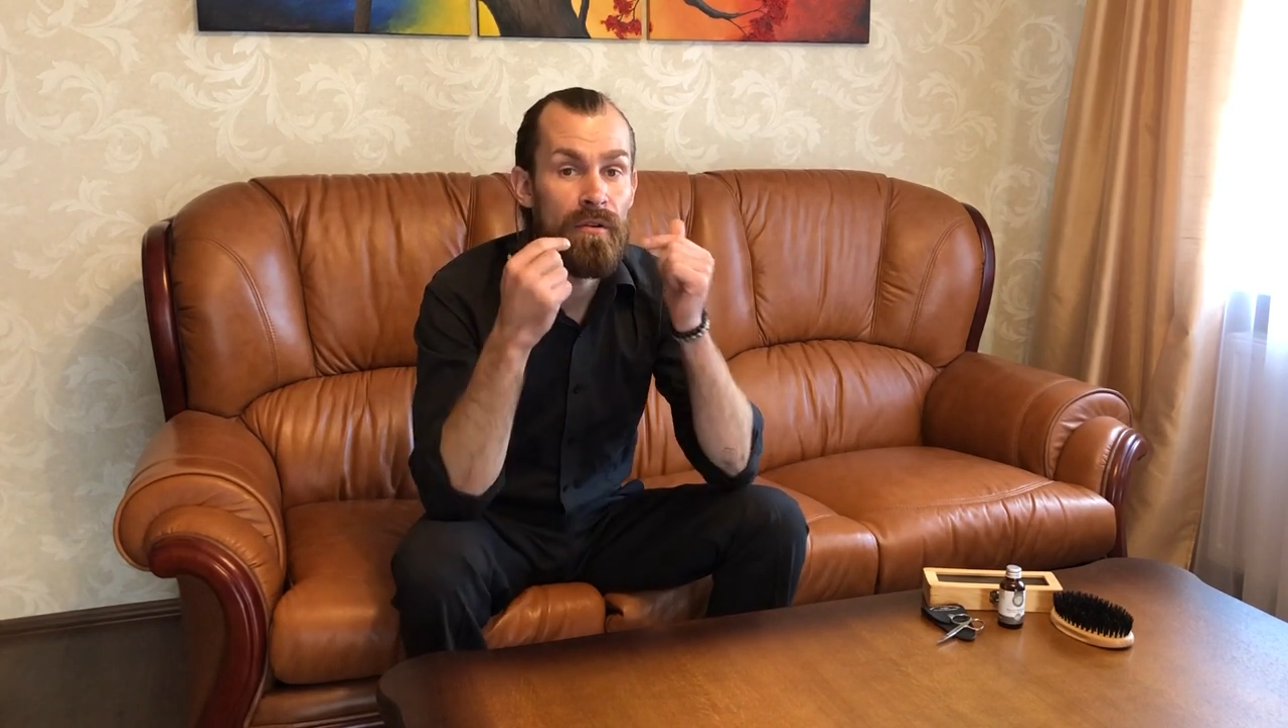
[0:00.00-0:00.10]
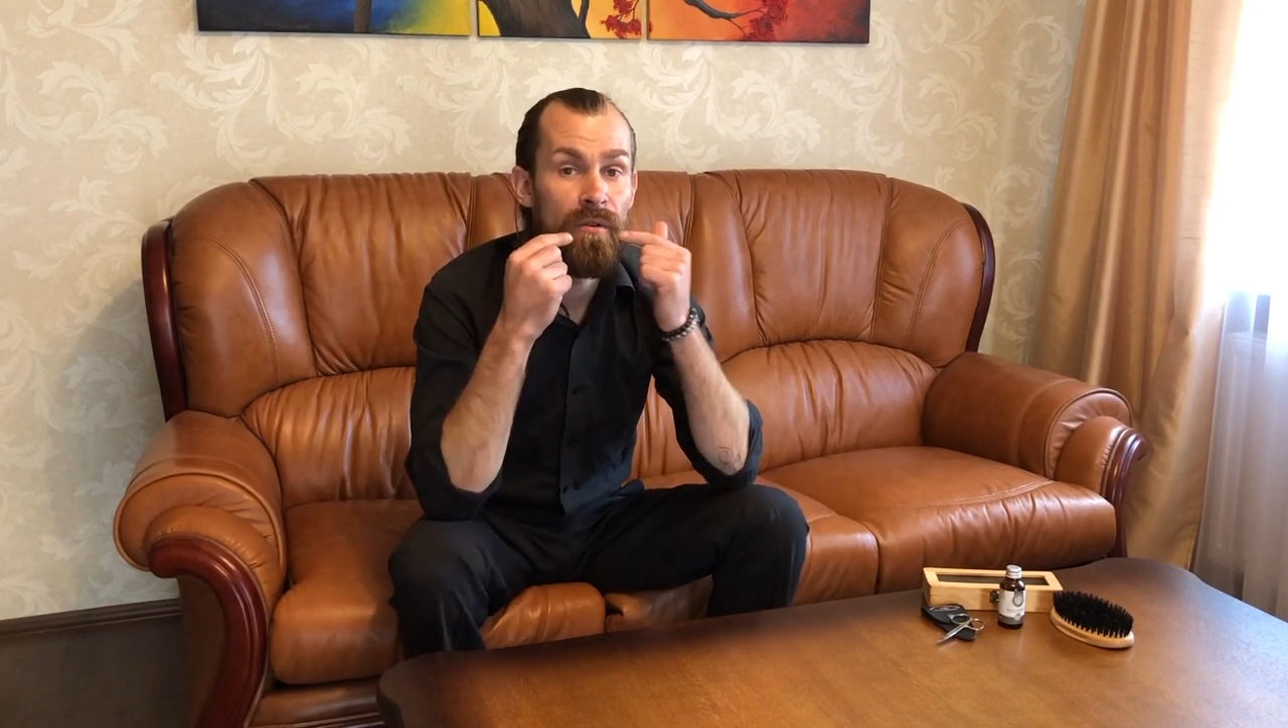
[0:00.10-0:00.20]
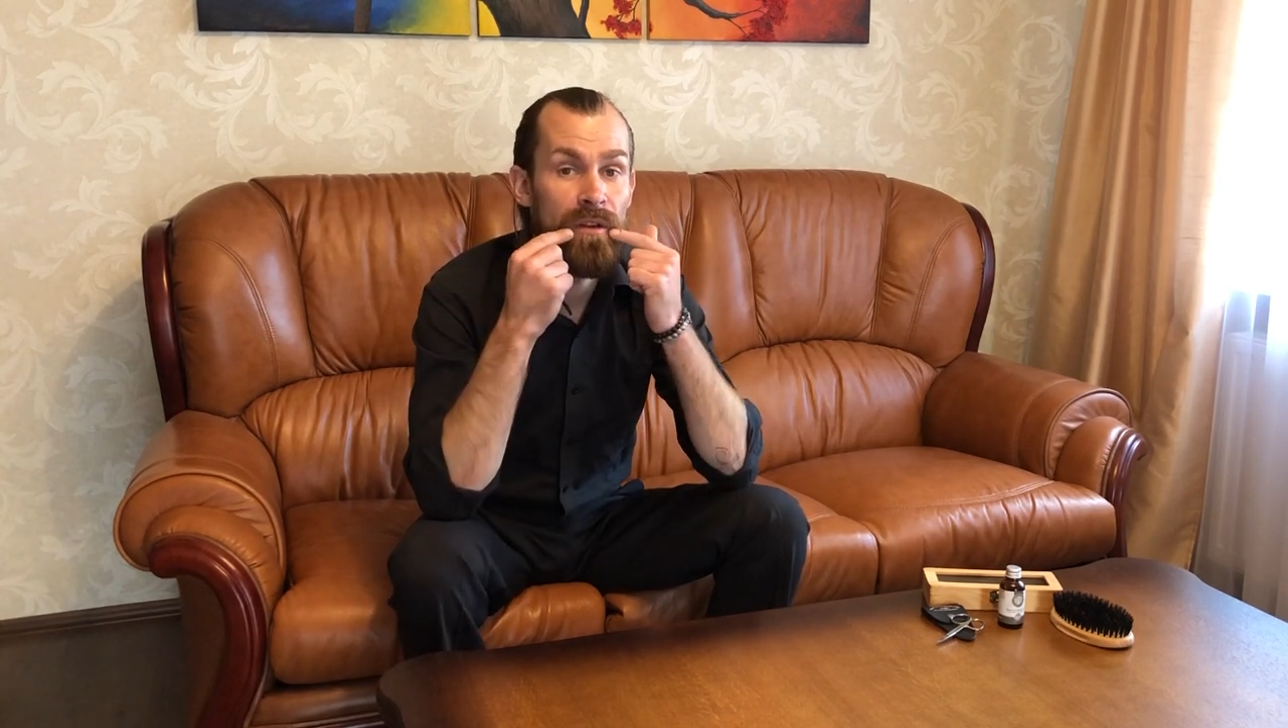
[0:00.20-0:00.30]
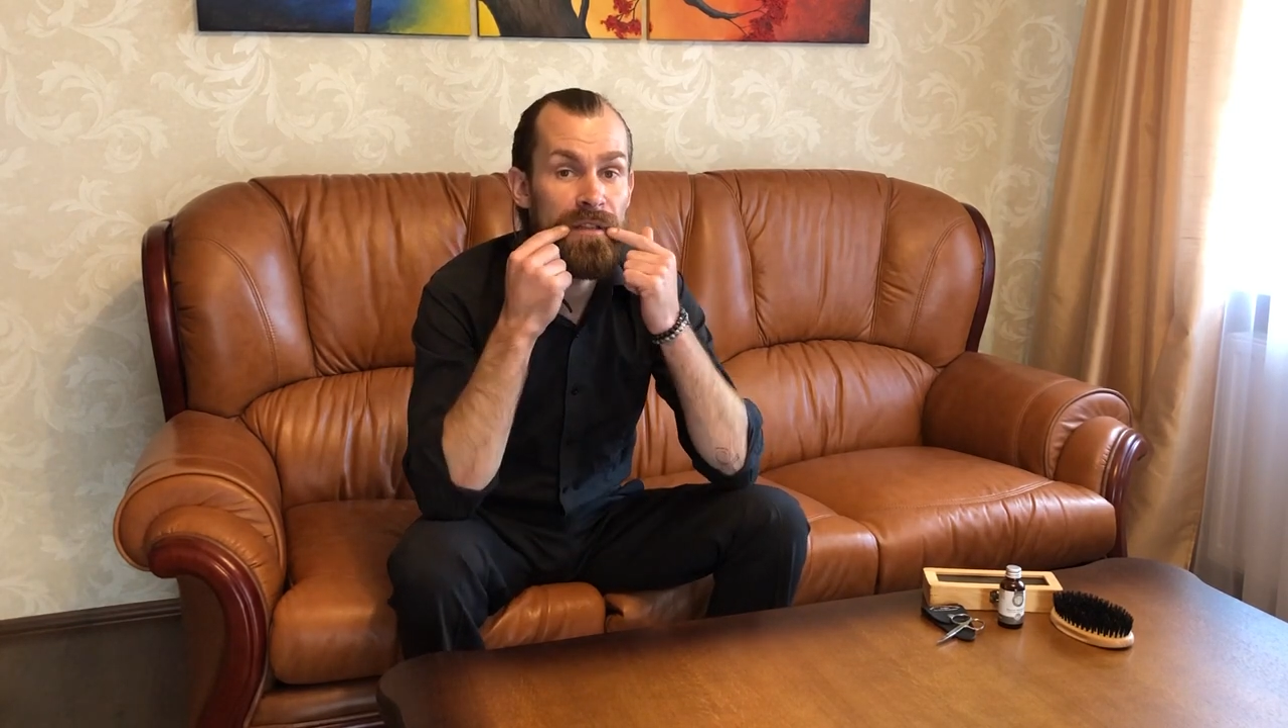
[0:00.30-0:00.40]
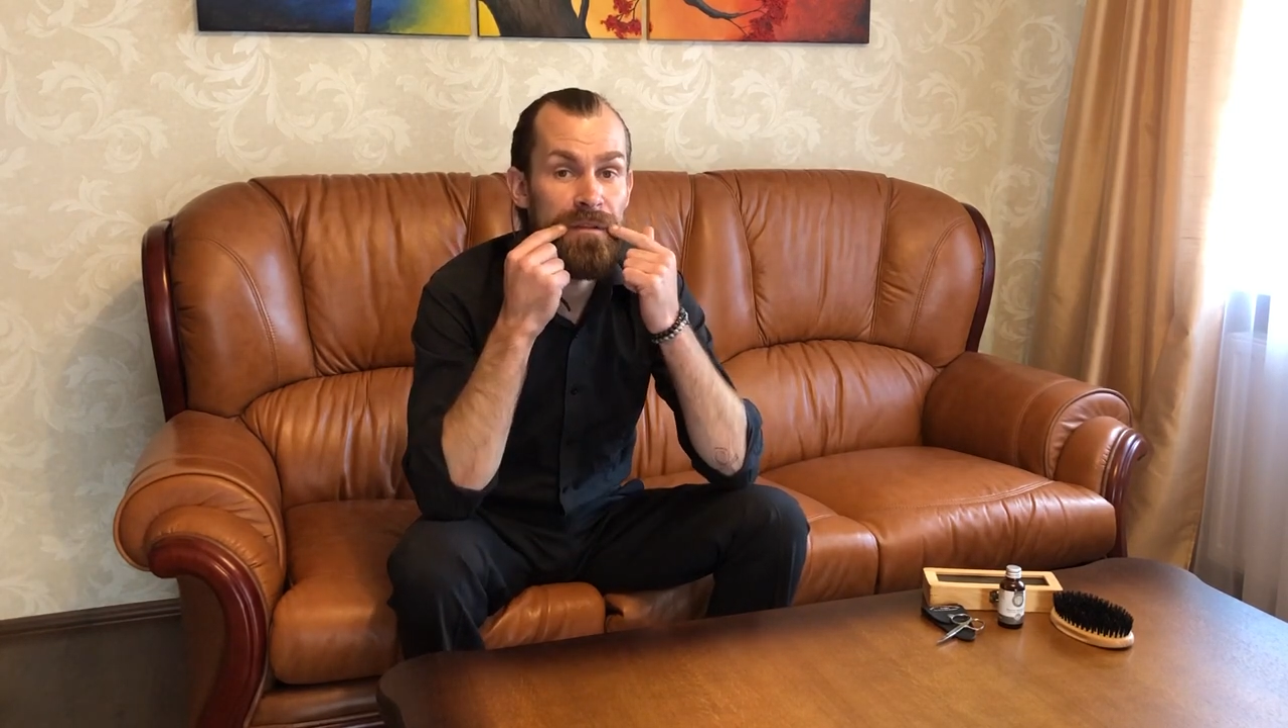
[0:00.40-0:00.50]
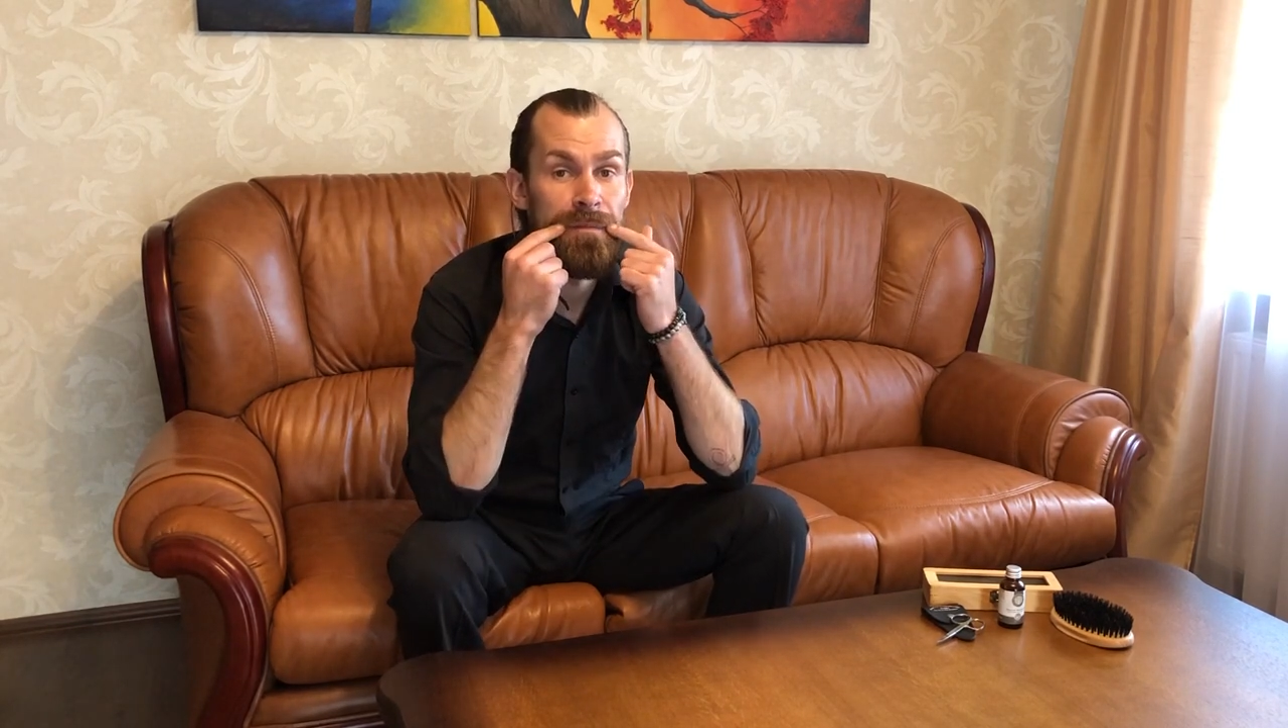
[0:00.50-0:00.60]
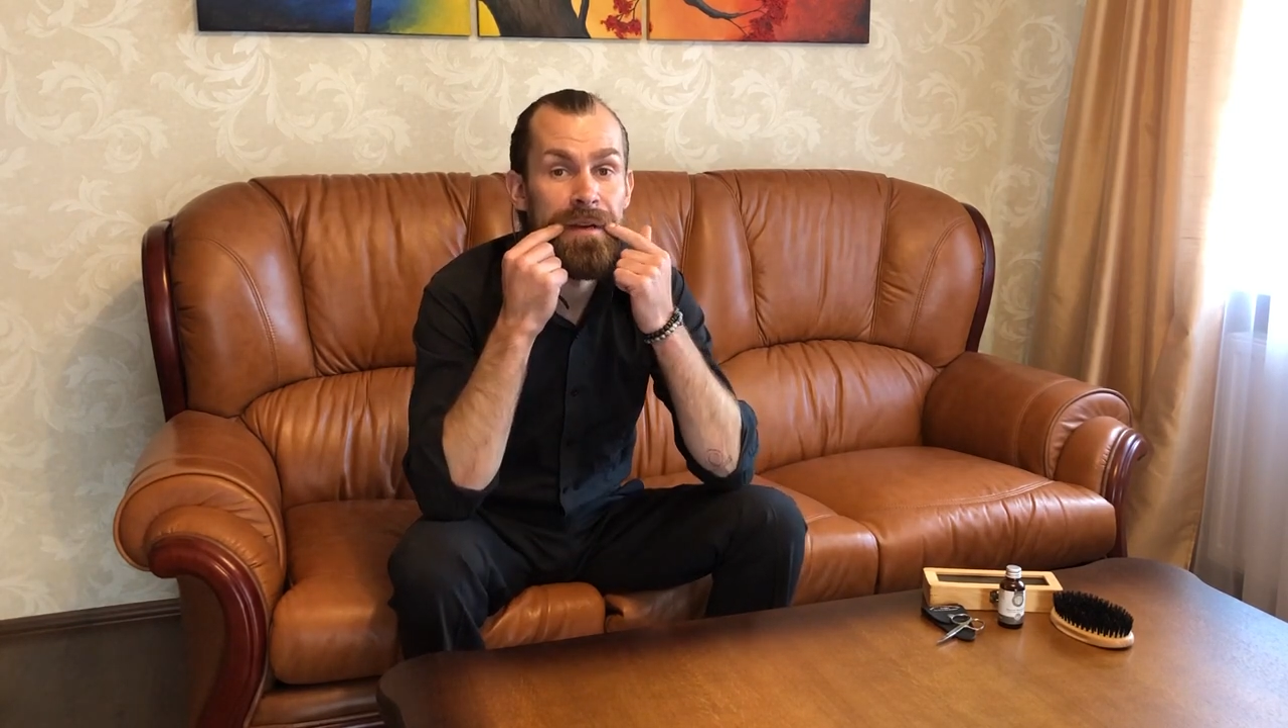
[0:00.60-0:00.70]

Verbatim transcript: corners of